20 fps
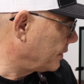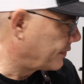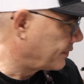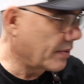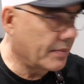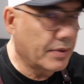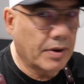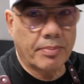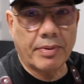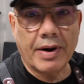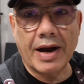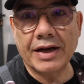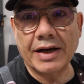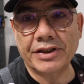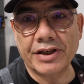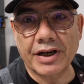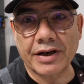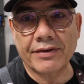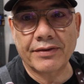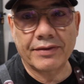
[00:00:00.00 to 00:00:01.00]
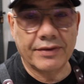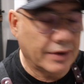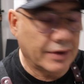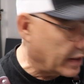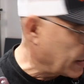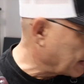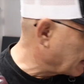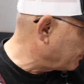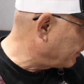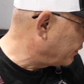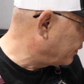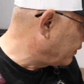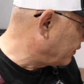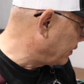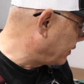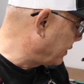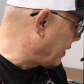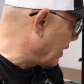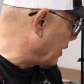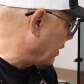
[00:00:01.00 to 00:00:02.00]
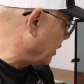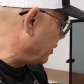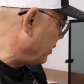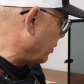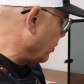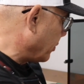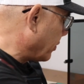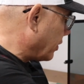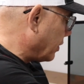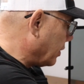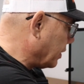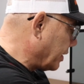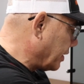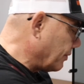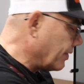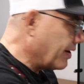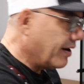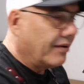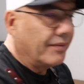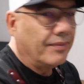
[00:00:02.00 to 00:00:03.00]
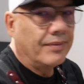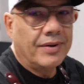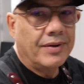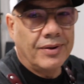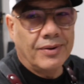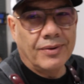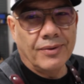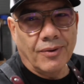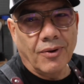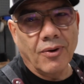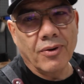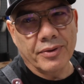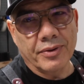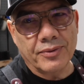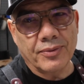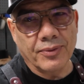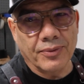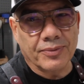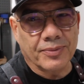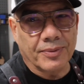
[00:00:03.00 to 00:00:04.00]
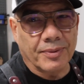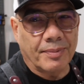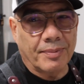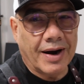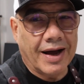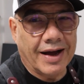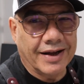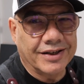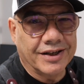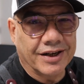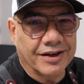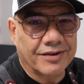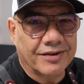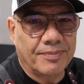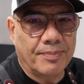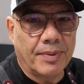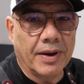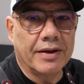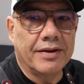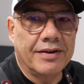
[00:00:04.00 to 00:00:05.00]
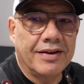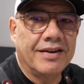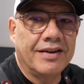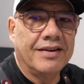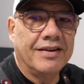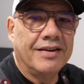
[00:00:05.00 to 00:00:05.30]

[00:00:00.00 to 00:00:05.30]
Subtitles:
of the projects, like I was telling you earlier, well, all the tools were projects, but